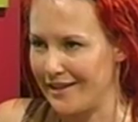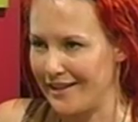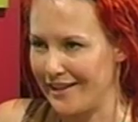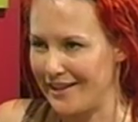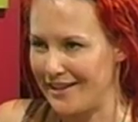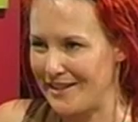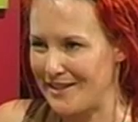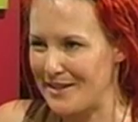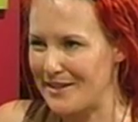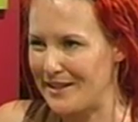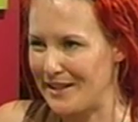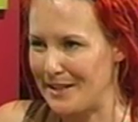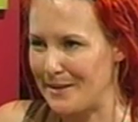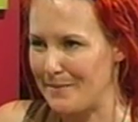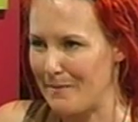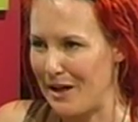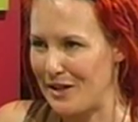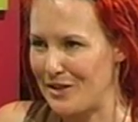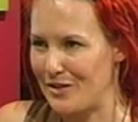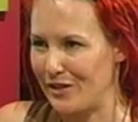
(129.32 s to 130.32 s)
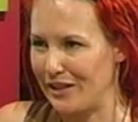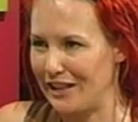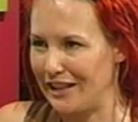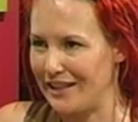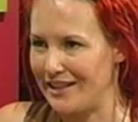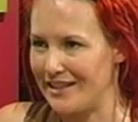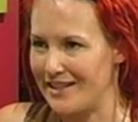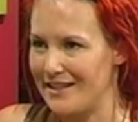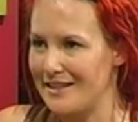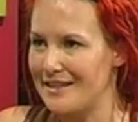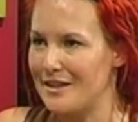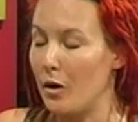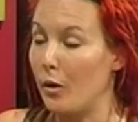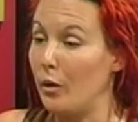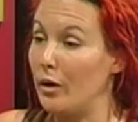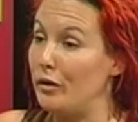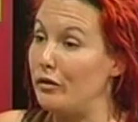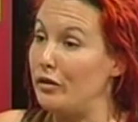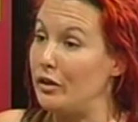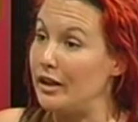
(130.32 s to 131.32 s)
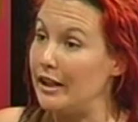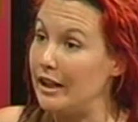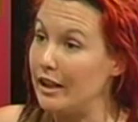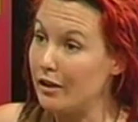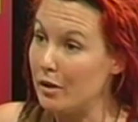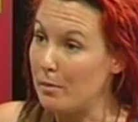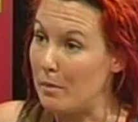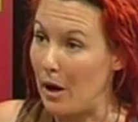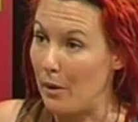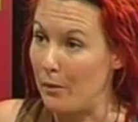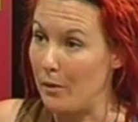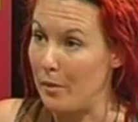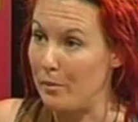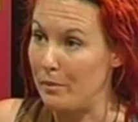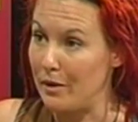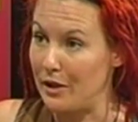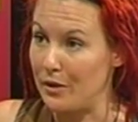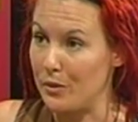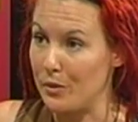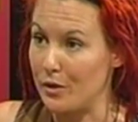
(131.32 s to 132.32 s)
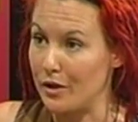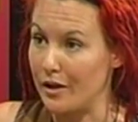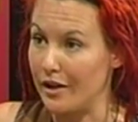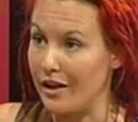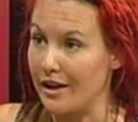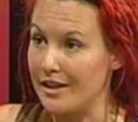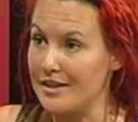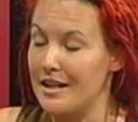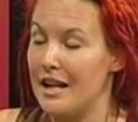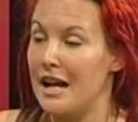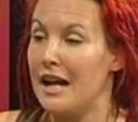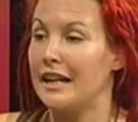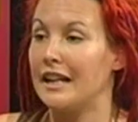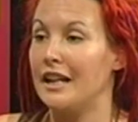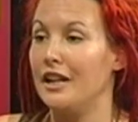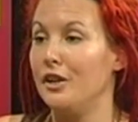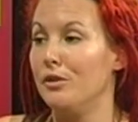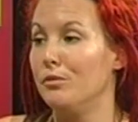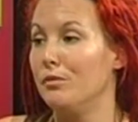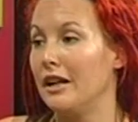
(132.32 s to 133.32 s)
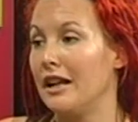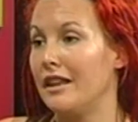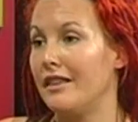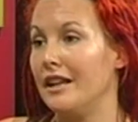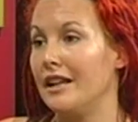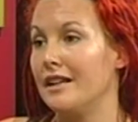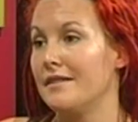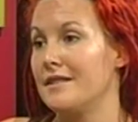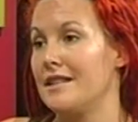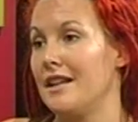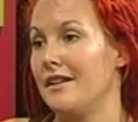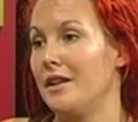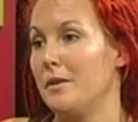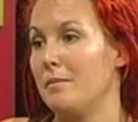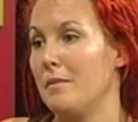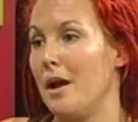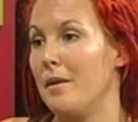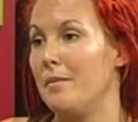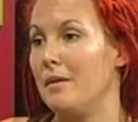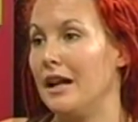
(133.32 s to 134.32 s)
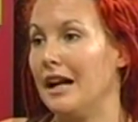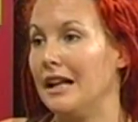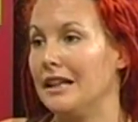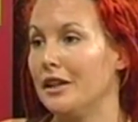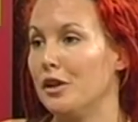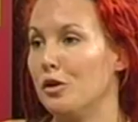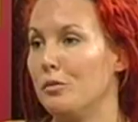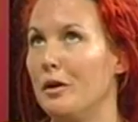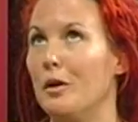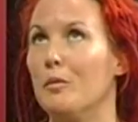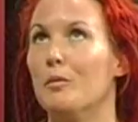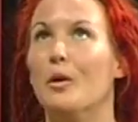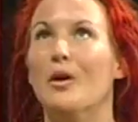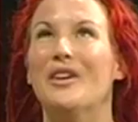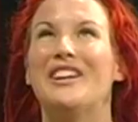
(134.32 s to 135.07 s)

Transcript: these, these mass releases, or if you hear about one being organised, can you rethink of something maybe a little bit more?